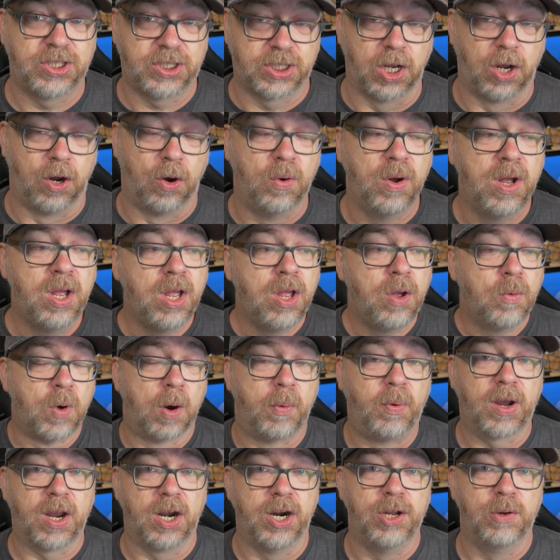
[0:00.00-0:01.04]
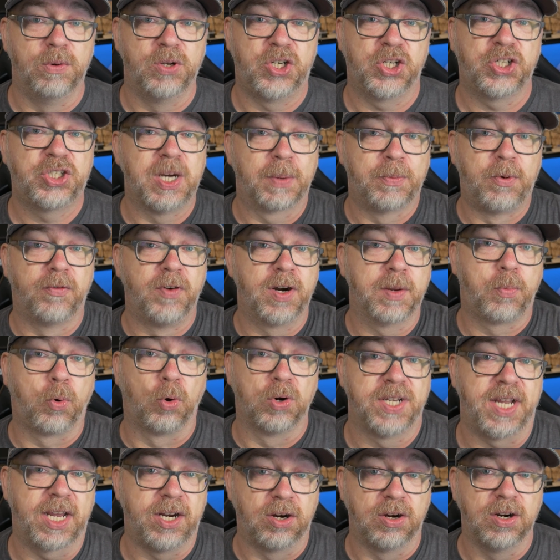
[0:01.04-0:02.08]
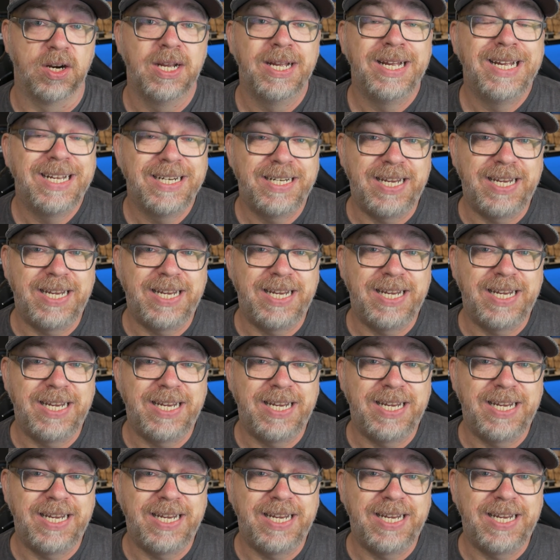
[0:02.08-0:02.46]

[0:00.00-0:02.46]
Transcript: So what we're going to do is just jump over to Portainer,